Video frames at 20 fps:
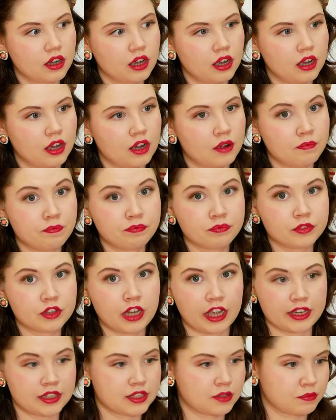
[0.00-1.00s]
um,
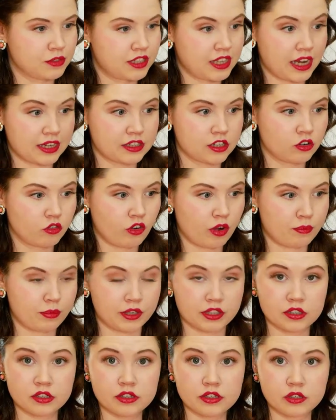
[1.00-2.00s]
like some satin
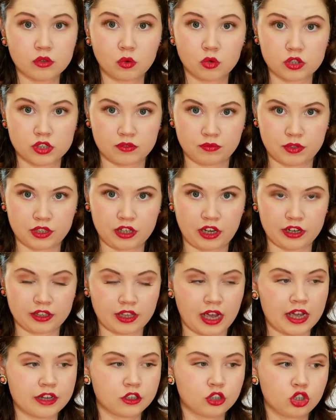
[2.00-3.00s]
ribbons or something like
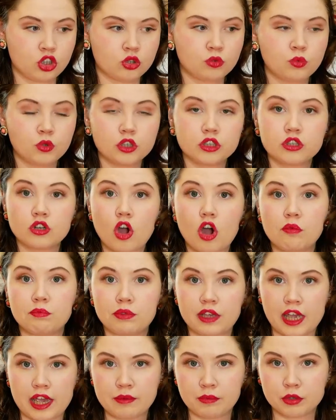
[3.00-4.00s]
that, you would not
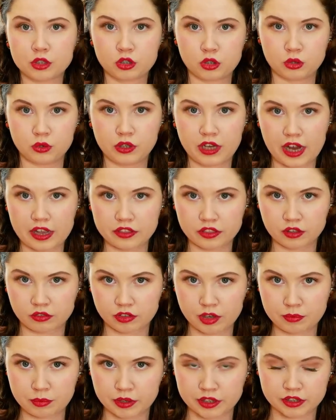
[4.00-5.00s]
be able to get the
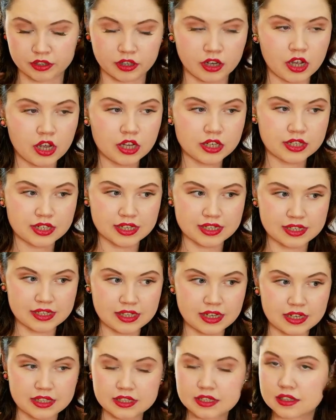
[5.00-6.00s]
ribbon to
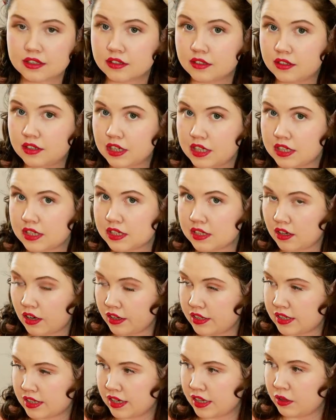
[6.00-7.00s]
sit this
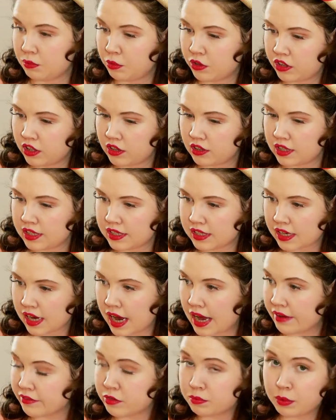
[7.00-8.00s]
nicely within these
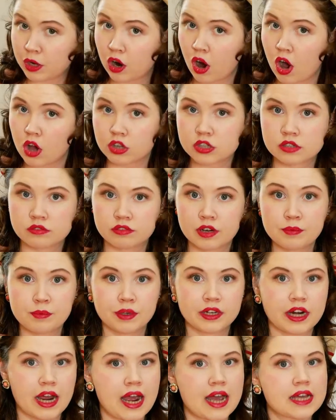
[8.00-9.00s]
curves because ribbon
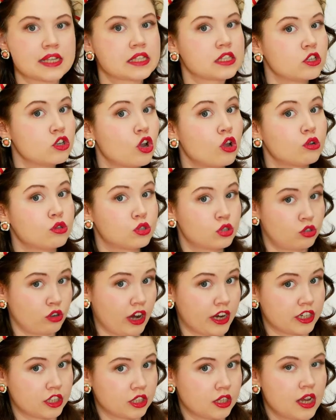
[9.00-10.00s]
has no
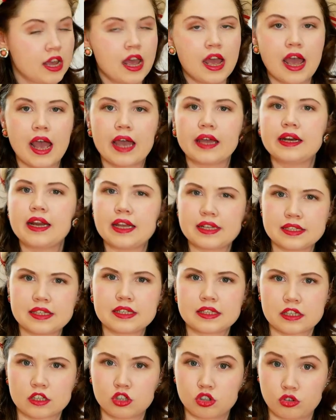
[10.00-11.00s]
stretch, unless it's
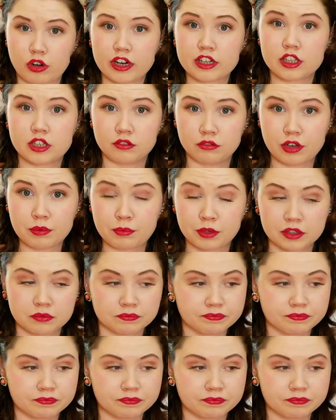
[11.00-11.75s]
a stretchy ribbon.